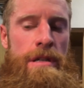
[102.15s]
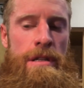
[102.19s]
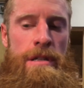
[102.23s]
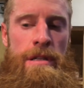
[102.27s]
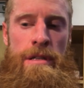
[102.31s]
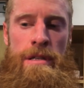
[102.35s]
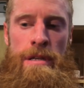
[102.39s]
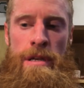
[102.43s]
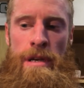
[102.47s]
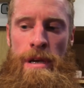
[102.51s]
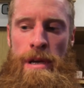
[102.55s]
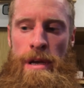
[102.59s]

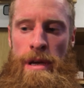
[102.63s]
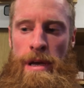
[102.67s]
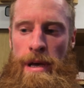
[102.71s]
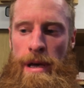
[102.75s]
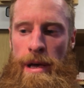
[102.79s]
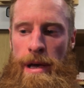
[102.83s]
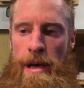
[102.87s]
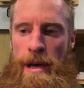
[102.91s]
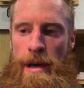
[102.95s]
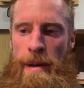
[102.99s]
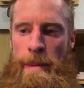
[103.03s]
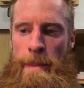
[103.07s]
And
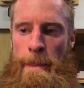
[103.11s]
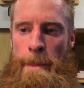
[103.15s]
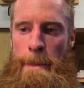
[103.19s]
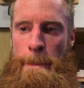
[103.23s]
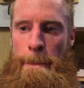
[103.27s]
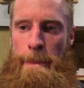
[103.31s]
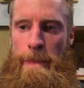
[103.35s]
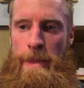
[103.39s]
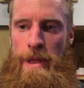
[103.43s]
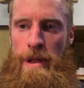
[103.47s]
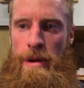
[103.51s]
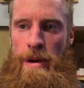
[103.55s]

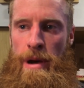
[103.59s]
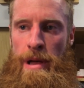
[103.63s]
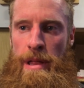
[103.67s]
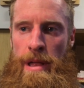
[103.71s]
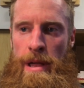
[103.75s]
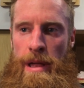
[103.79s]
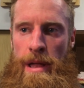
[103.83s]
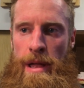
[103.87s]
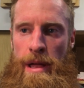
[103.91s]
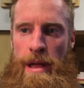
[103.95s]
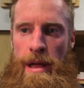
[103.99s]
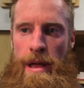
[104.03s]
um, you know
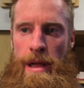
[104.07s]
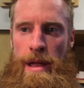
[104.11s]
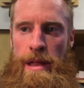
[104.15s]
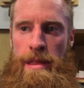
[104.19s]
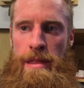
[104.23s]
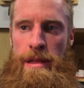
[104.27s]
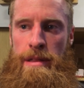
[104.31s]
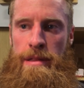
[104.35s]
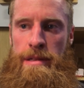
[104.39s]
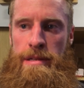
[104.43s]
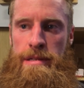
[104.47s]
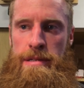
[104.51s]
I, I,
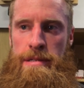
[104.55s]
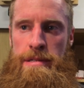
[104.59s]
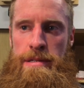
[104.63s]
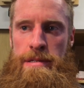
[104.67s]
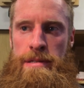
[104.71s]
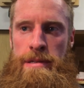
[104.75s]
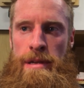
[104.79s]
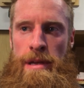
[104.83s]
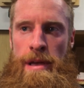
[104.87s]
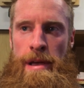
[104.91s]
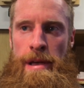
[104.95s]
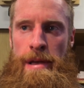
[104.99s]
think this
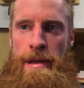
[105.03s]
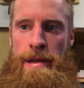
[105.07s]
is